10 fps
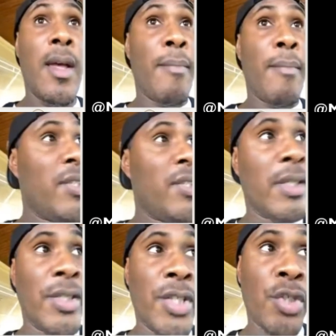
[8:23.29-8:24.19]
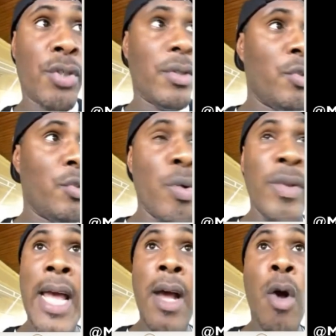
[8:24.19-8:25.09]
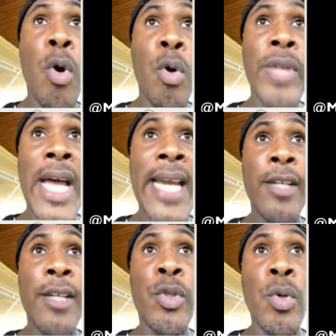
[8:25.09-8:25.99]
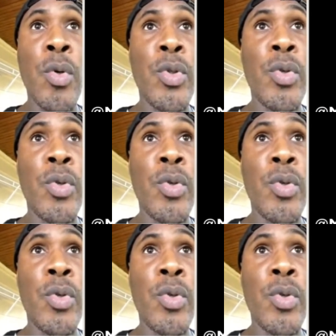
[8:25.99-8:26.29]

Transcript: basically, just doing that whole 992,